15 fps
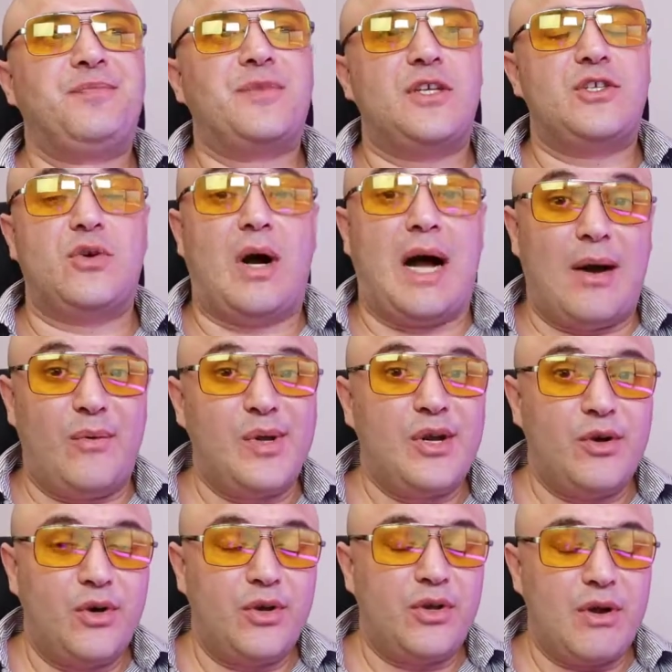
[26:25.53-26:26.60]
So I want to
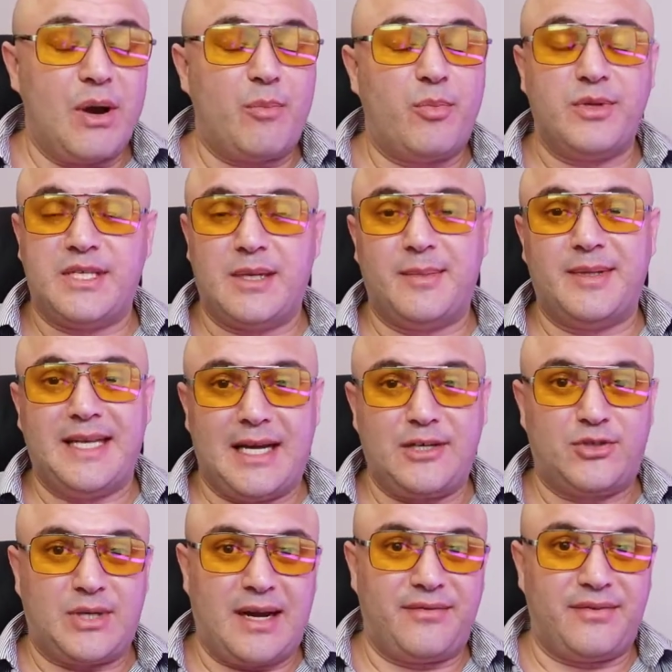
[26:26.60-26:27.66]
hook you up with some of that
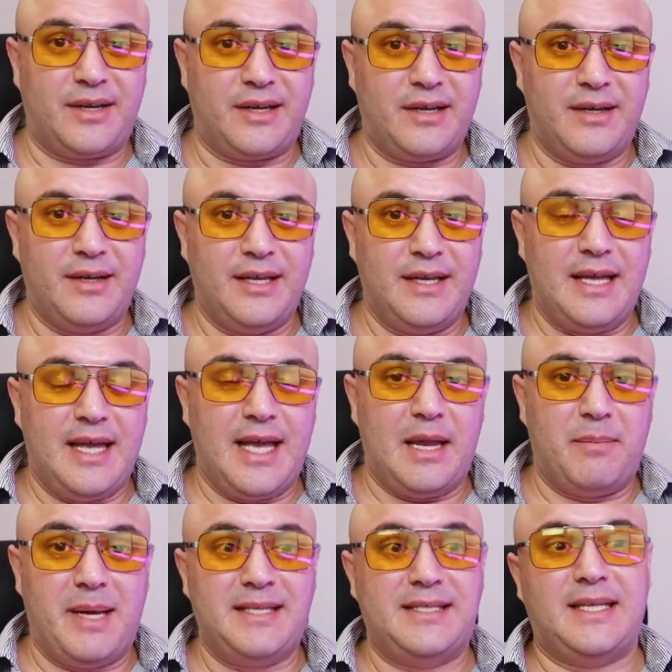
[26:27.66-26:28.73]
traffic. And
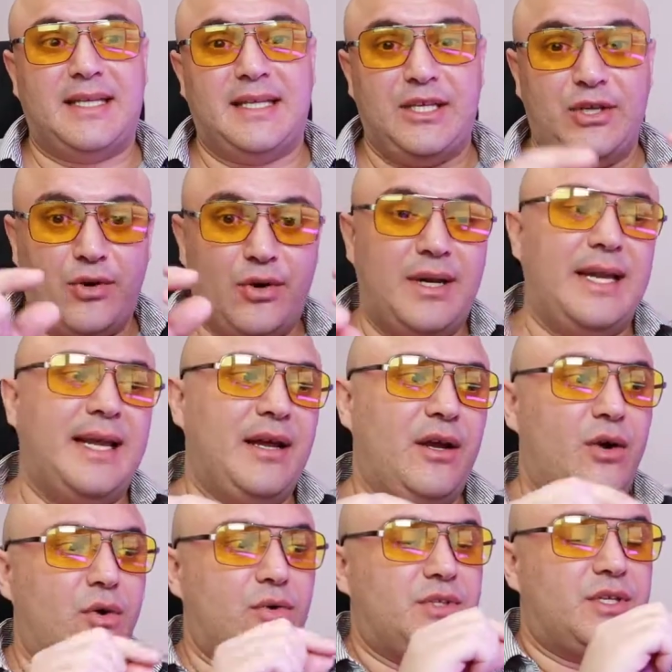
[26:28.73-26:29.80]
basically your link
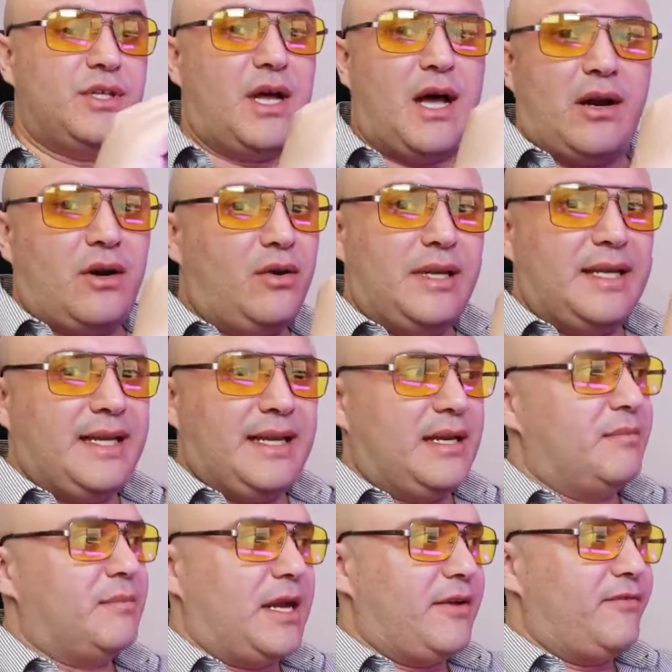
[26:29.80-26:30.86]
goes not only
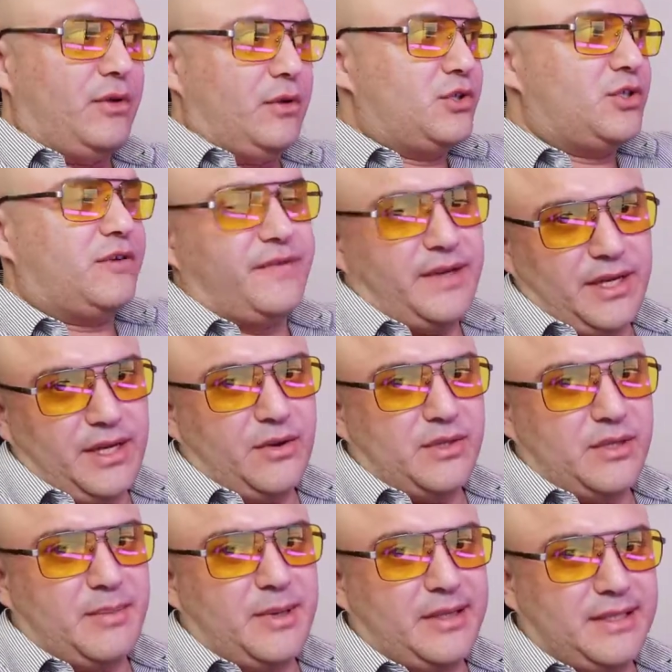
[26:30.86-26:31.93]
in my future videos
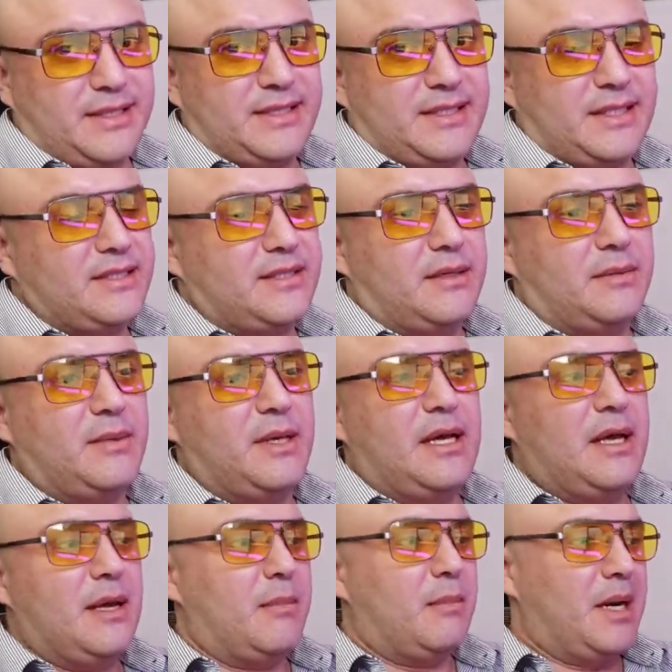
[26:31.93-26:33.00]
about this system,
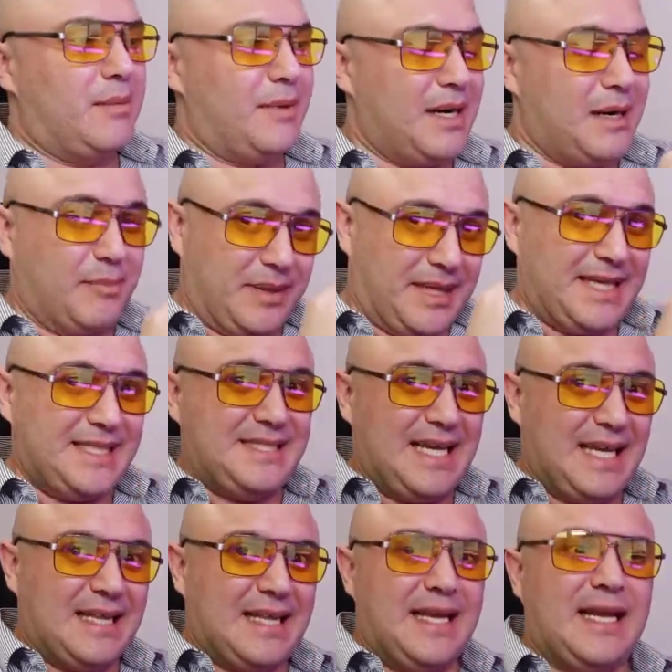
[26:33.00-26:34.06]
but I'm going to place
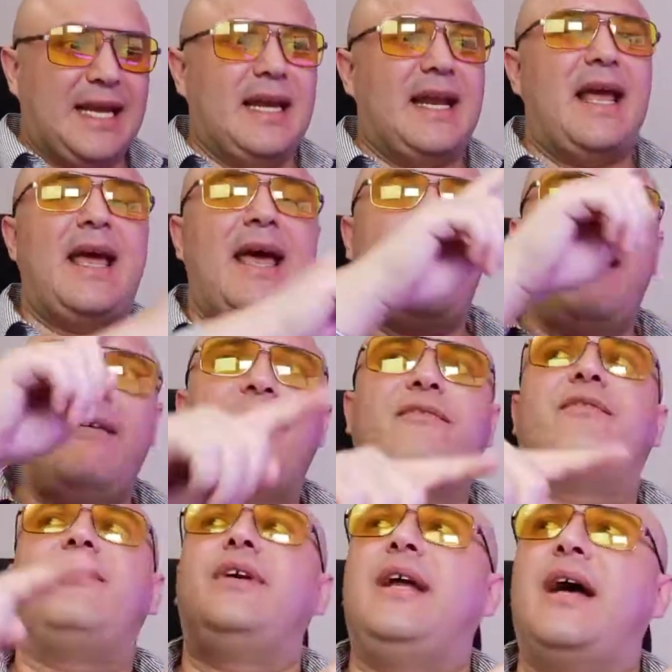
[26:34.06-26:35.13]
that link in
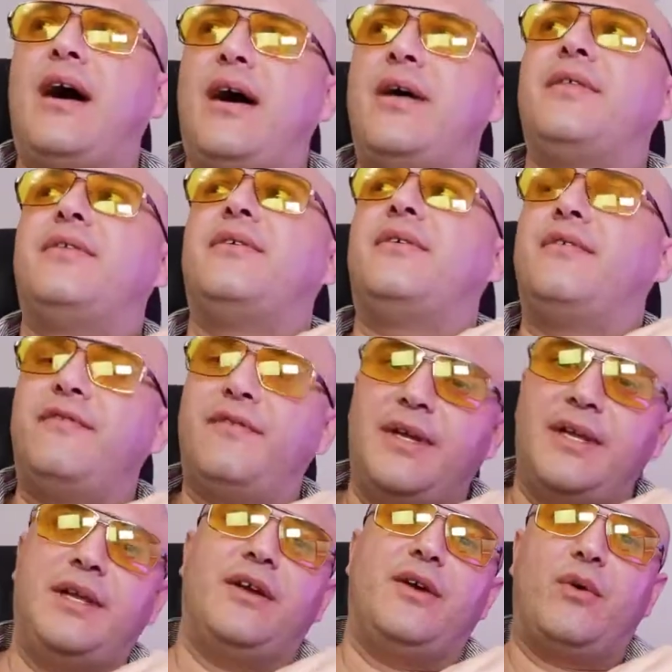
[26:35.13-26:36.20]
every other
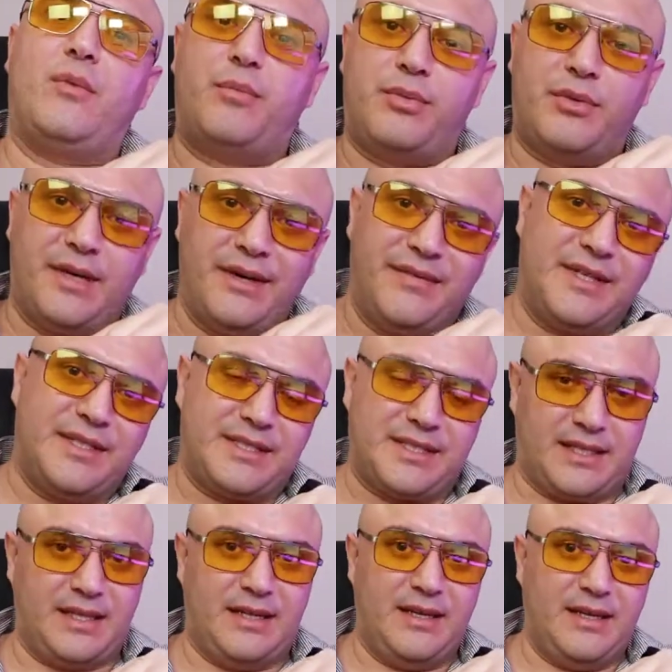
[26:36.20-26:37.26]
video
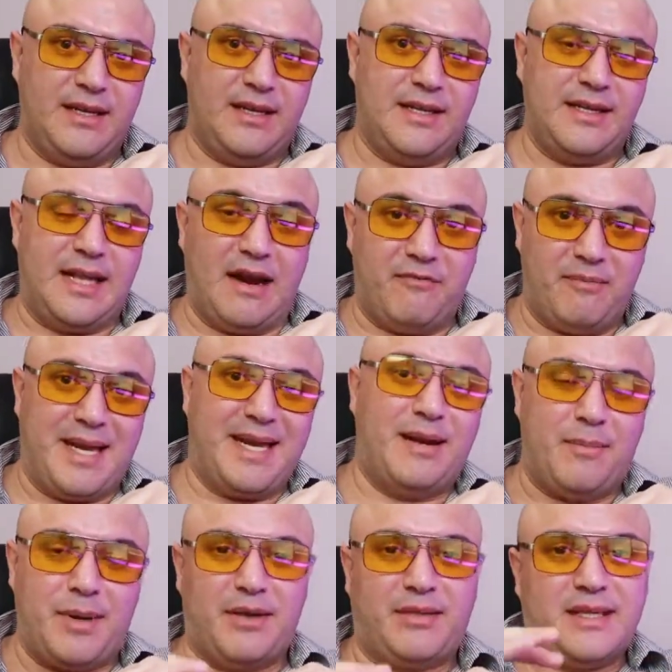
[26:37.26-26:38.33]
previously that I've made
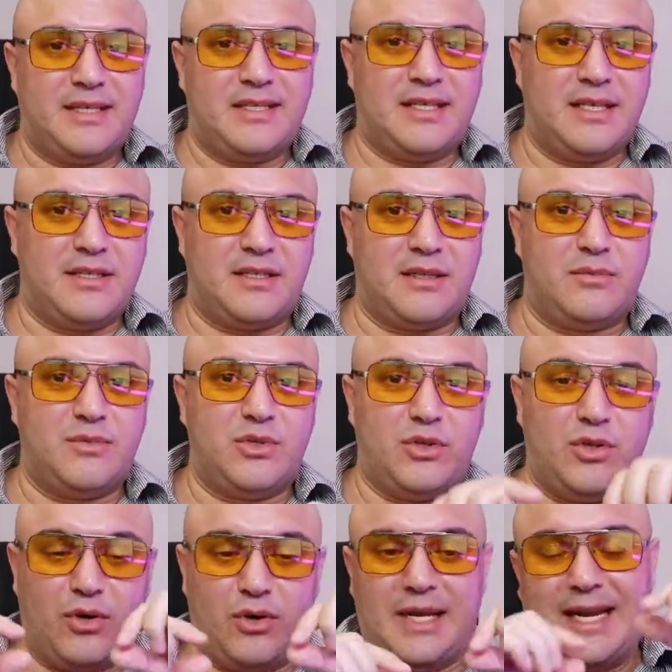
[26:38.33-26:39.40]
about this system. So
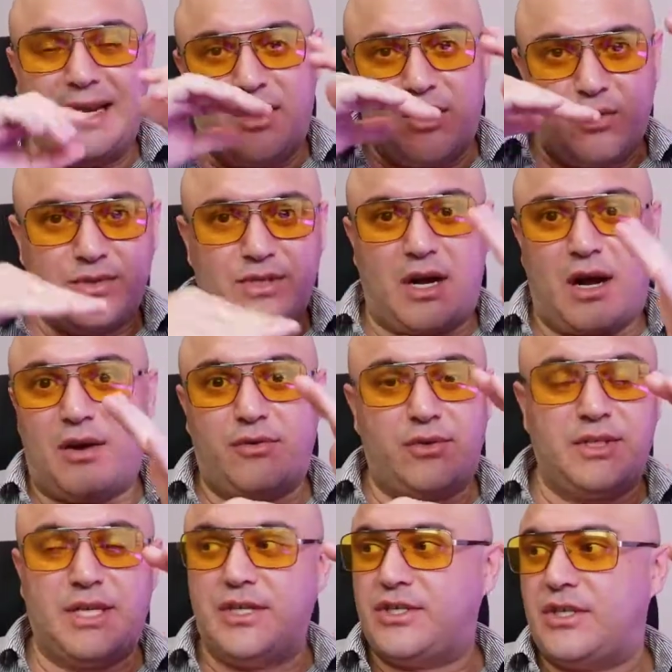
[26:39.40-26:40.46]
your link goes on
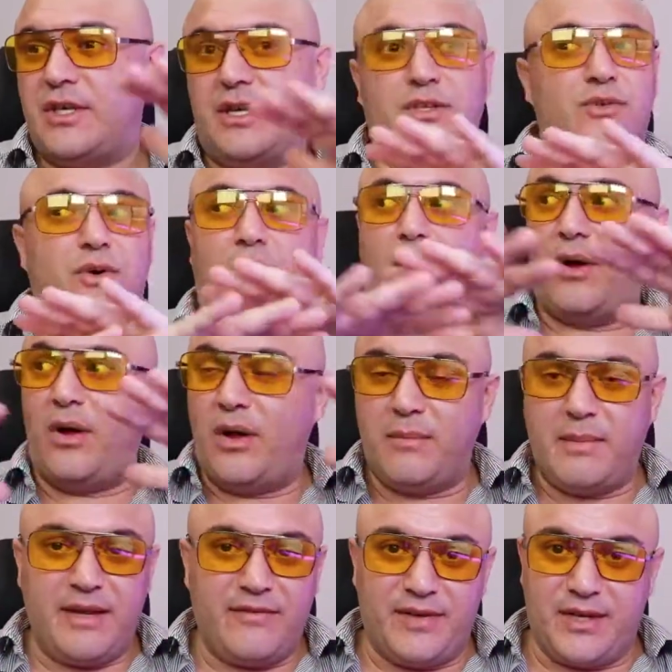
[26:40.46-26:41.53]
rotation into all
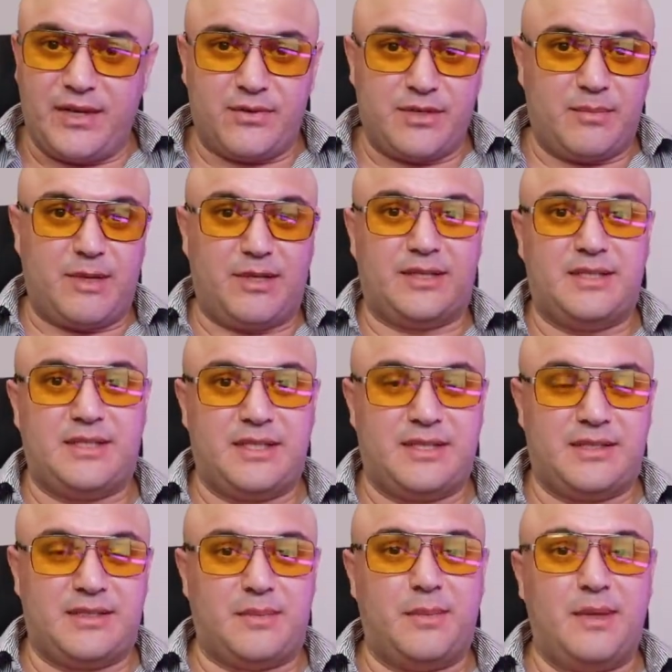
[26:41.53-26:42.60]
my videos about this
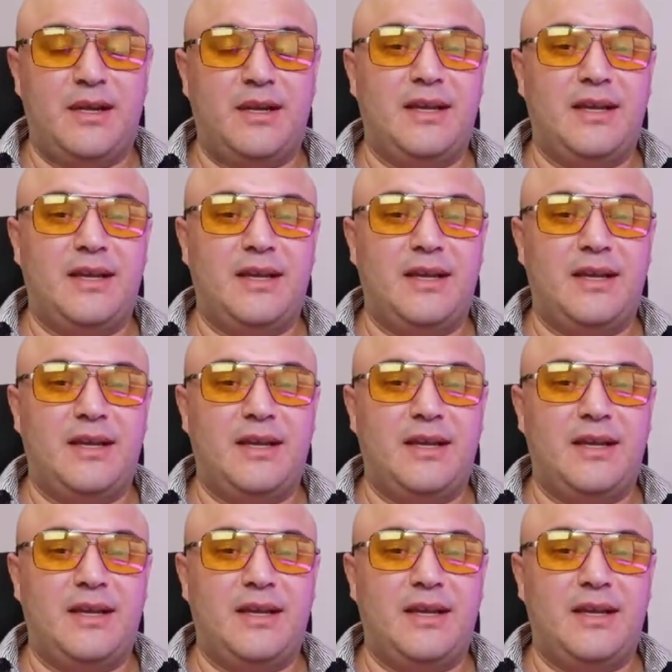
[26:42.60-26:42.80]
system.